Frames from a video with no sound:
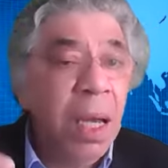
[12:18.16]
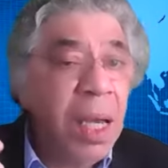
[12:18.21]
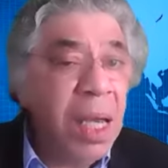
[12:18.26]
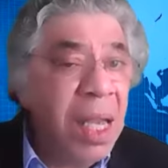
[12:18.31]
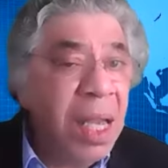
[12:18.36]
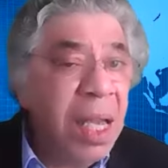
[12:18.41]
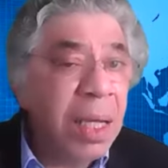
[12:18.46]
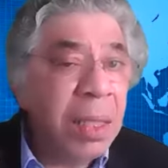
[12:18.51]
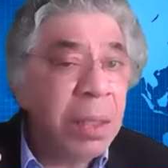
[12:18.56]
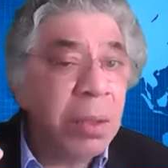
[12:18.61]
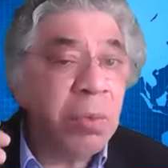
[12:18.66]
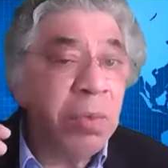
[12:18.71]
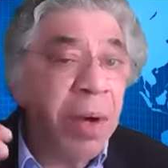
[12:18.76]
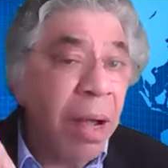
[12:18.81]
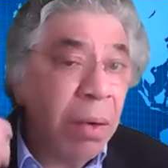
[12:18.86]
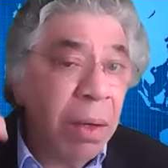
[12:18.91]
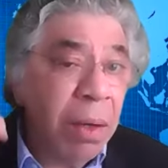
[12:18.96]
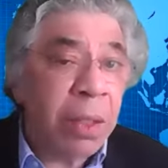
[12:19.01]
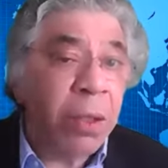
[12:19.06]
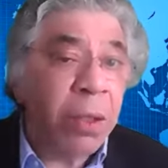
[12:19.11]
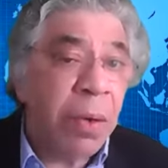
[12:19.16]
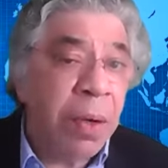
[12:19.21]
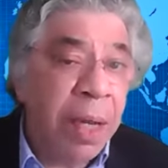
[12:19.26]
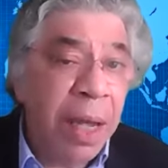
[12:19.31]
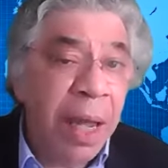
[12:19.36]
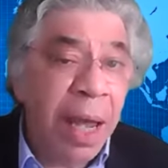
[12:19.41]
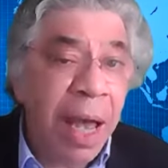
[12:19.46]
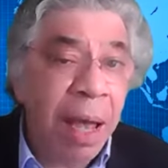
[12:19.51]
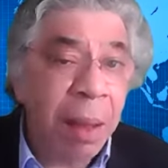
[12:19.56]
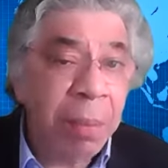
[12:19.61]
And
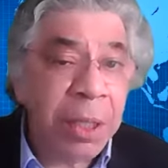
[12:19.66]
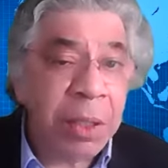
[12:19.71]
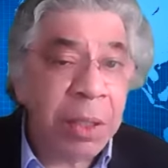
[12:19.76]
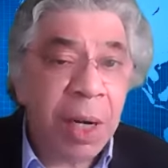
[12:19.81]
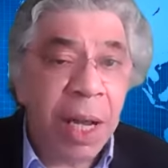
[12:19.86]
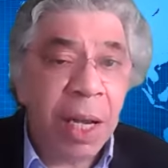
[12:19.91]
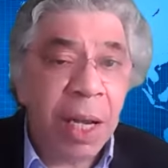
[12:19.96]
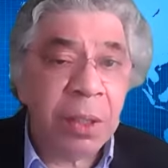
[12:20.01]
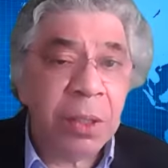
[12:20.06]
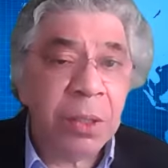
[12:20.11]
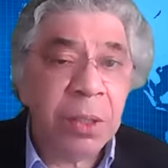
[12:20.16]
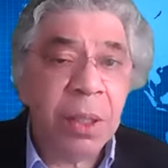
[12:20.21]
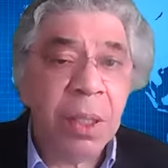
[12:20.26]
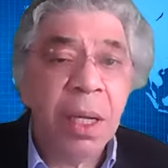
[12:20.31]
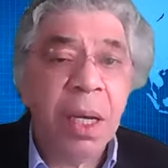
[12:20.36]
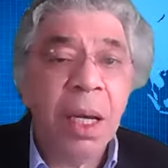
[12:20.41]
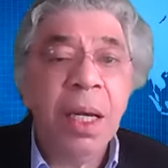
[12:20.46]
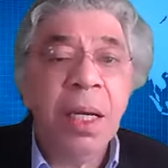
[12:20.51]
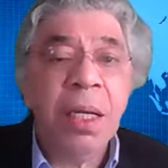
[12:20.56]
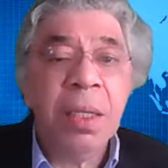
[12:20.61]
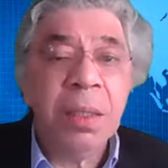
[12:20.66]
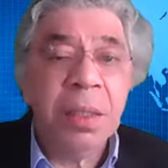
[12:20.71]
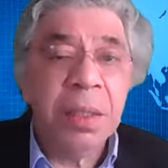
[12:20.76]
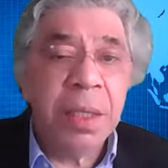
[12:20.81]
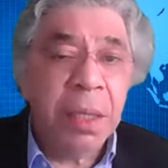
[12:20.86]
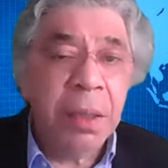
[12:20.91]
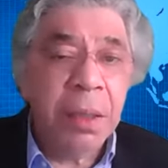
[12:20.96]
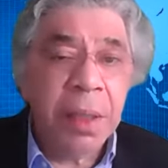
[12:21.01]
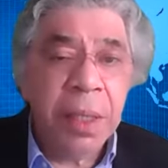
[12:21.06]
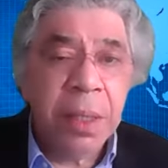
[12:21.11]
regulatory arbitrage,
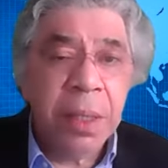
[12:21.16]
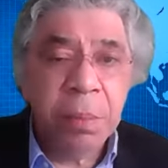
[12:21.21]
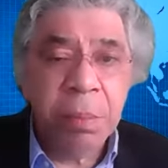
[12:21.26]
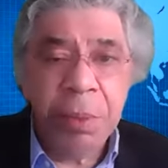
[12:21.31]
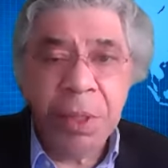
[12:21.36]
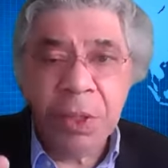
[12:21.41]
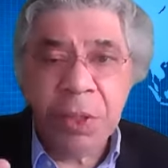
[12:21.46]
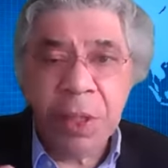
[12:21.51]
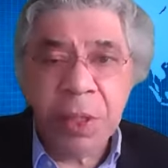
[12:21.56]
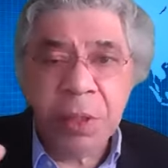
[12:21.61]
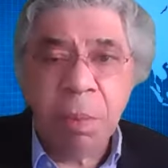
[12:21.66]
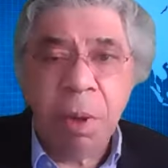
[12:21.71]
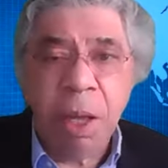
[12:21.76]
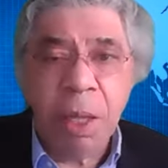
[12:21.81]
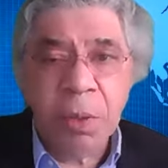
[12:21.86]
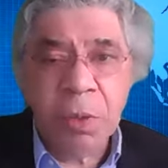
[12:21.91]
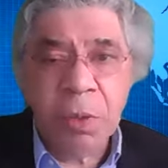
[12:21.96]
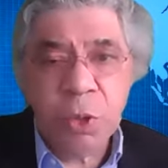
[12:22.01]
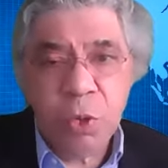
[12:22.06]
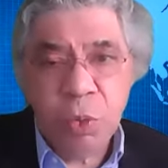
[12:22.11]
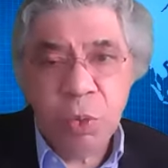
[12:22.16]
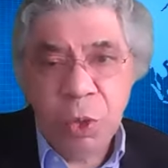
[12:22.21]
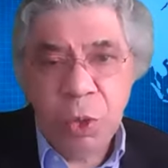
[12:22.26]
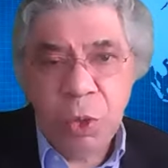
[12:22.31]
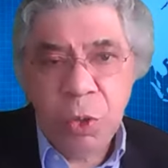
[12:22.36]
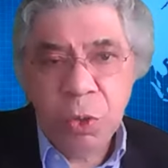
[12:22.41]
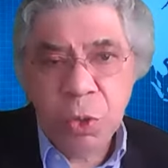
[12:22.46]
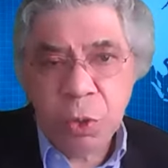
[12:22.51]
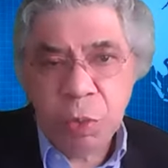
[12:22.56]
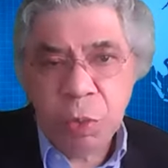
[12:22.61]
tailoring business models to
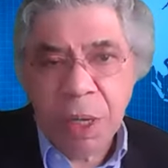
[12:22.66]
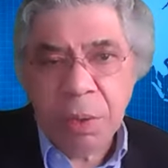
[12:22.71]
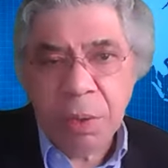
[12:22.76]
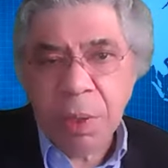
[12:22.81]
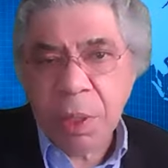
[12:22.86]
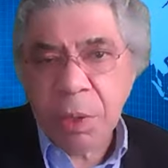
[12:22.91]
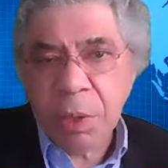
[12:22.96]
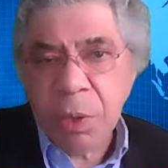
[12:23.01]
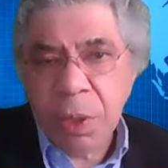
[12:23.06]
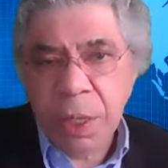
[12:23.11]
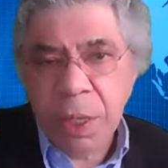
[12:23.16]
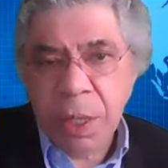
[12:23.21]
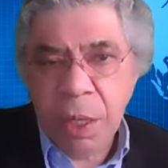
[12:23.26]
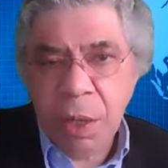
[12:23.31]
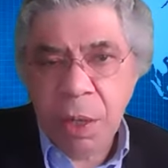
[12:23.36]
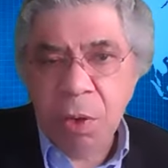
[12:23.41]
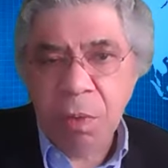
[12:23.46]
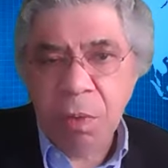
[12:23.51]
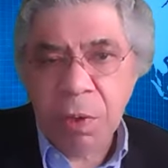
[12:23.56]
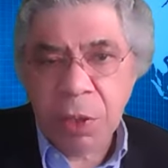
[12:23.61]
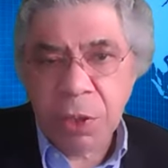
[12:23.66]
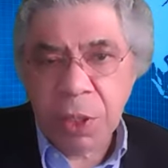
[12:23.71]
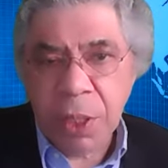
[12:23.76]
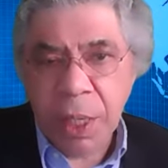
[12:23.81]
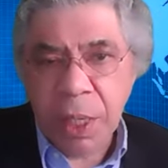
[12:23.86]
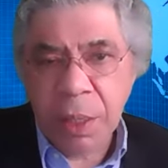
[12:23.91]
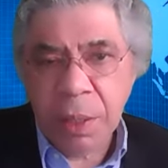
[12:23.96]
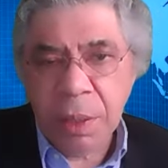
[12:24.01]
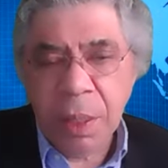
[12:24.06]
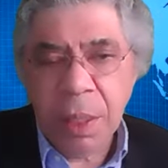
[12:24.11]
reduce regulatory
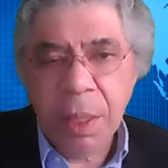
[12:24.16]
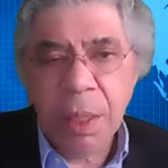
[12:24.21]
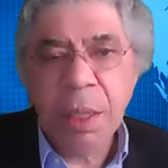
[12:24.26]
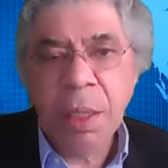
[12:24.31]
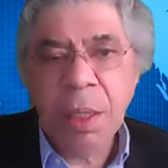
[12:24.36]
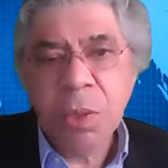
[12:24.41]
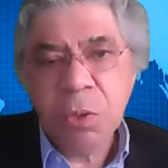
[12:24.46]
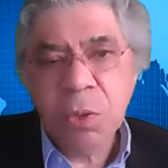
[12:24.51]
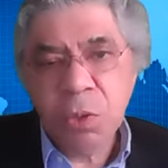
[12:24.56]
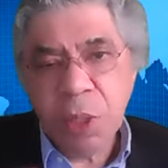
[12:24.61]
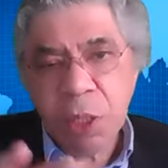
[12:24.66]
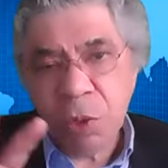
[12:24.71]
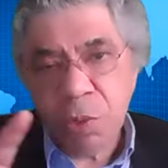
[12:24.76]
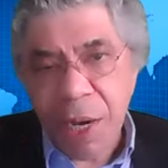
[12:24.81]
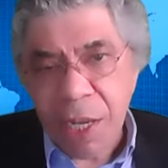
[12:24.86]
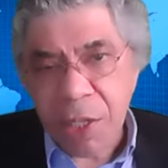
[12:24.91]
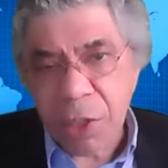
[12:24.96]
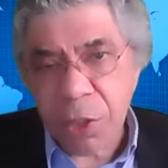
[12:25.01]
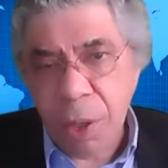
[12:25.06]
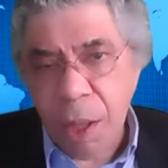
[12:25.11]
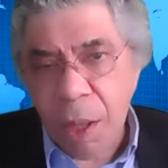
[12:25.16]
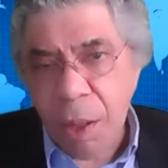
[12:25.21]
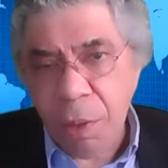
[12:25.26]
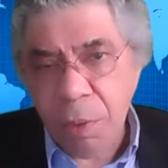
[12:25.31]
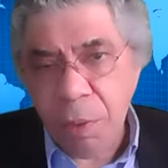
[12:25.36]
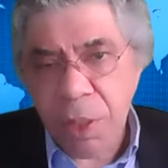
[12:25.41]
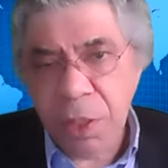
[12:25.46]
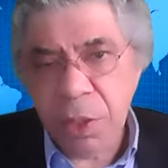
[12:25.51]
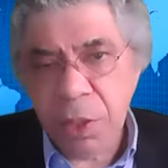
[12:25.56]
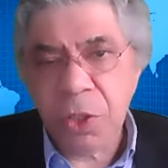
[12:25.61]
oversight. To address all
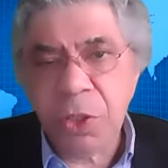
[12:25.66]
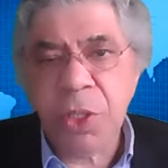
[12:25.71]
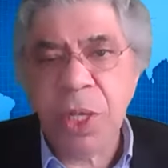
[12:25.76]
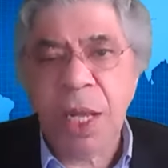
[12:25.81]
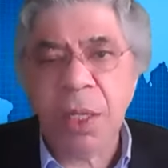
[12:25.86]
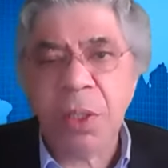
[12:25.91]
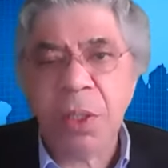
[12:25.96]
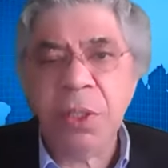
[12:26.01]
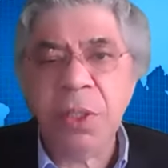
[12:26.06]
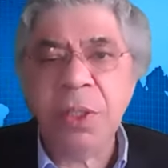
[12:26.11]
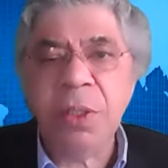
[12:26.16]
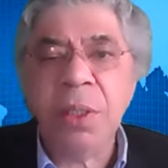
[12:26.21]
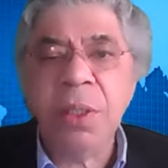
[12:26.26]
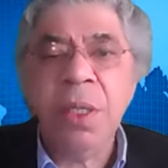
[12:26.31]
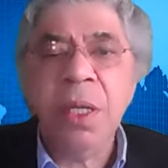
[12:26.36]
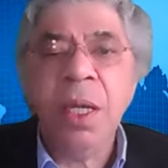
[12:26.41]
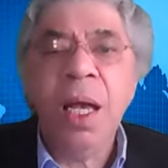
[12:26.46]
these challenges,